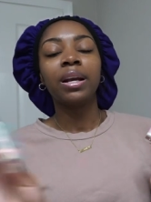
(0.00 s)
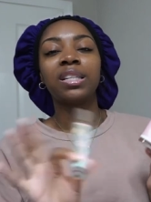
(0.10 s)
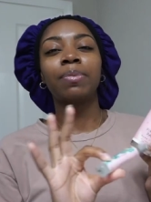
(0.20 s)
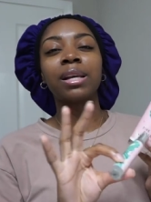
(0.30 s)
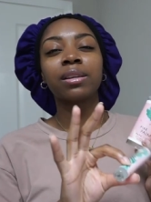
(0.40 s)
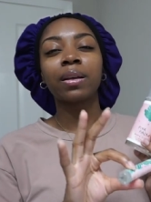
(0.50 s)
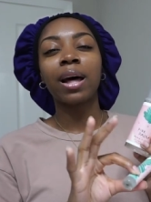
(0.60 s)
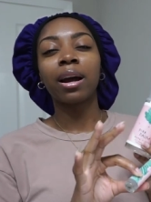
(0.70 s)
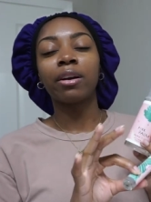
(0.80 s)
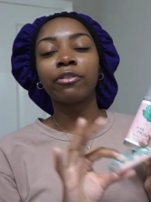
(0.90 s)
It's basically
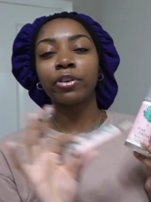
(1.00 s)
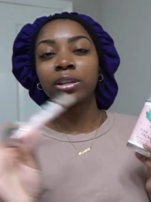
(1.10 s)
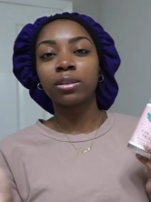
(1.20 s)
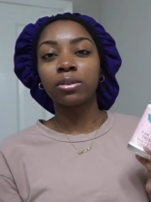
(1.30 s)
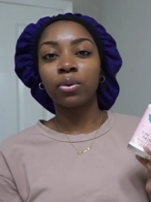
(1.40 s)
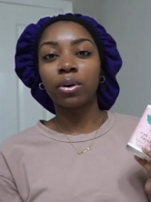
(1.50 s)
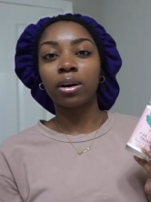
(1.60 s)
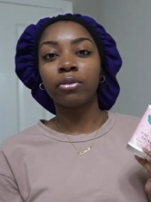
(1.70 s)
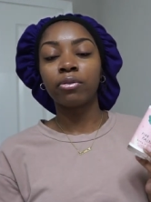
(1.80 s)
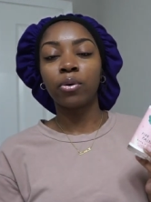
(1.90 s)
like a free
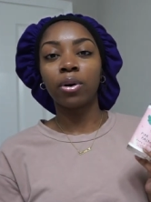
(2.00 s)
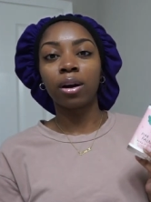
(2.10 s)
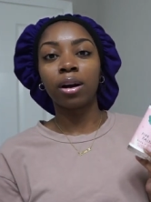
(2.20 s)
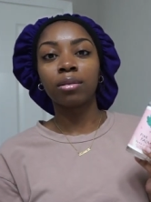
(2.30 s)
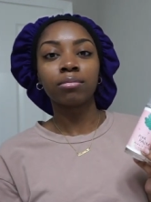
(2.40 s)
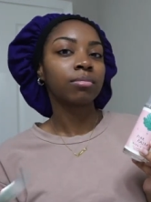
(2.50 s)
store for